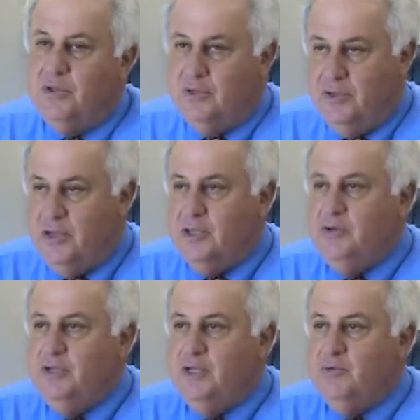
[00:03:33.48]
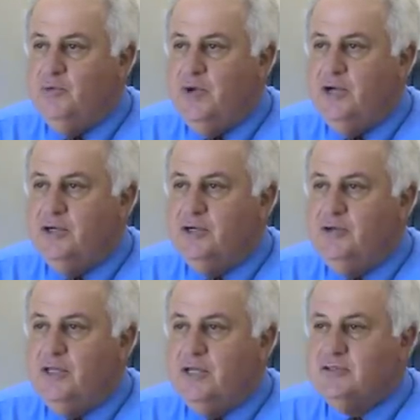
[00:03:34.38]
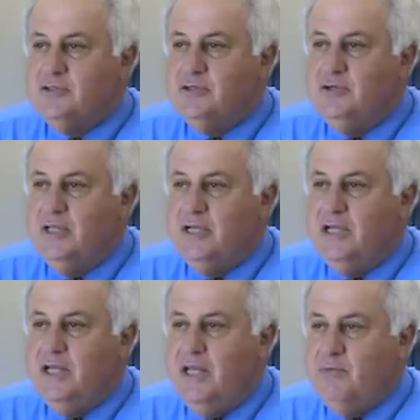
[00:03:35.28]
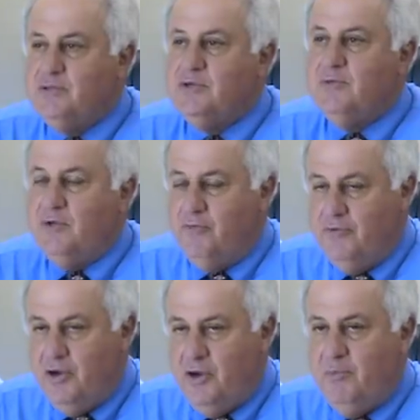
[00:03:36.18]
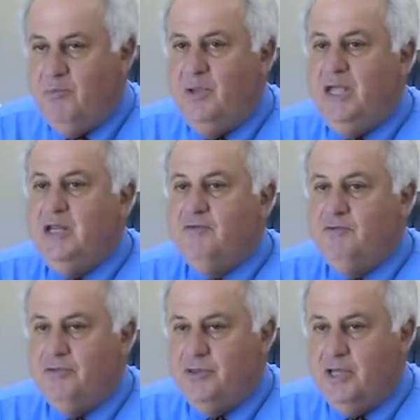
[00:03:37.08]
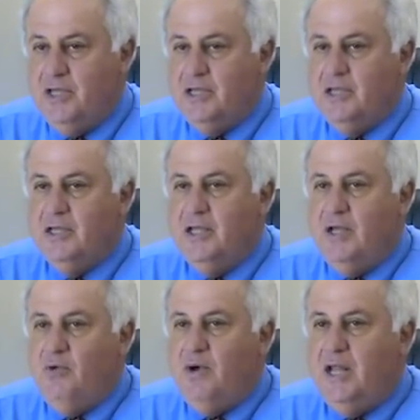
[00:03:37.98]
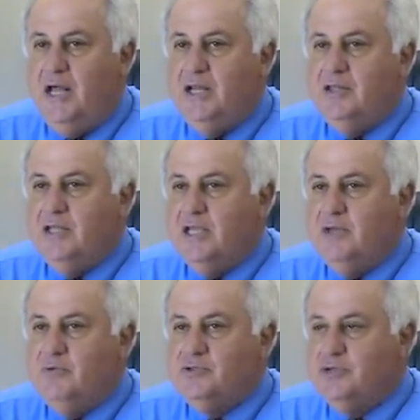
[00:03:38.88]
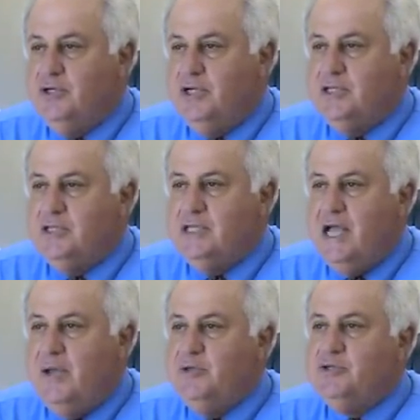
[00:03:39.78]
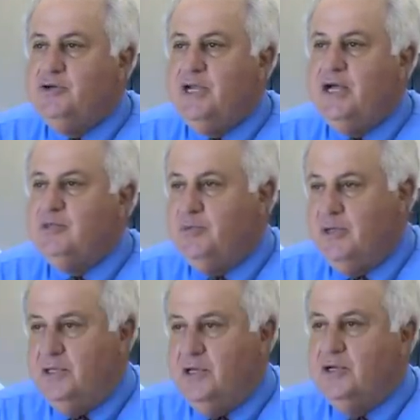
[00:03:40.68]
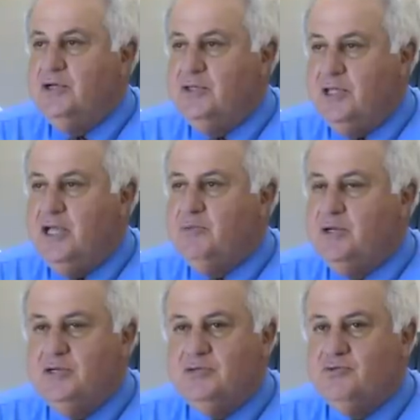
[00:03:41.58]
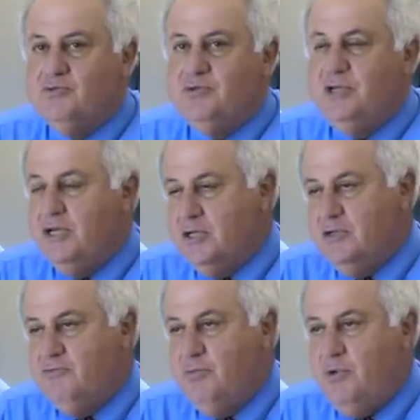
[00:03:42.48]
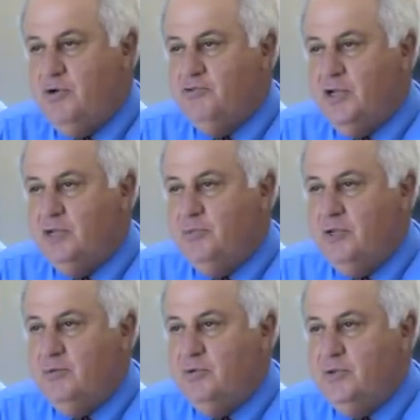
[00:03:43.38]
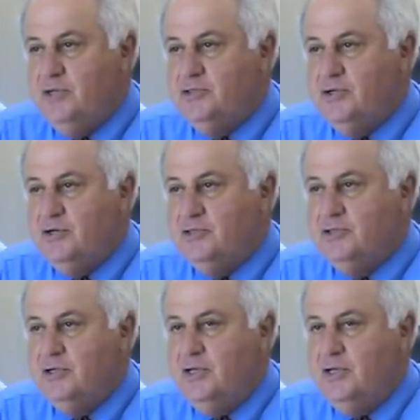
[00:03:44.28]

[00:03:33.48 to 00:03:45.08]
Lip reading: The thing you did with wearing the culottes to school that day, that was a very meaningful thing. While I didn't think it was good at the time, it turned out to be a good thing, because it was ridiculous for boys not to be able to wear shorts.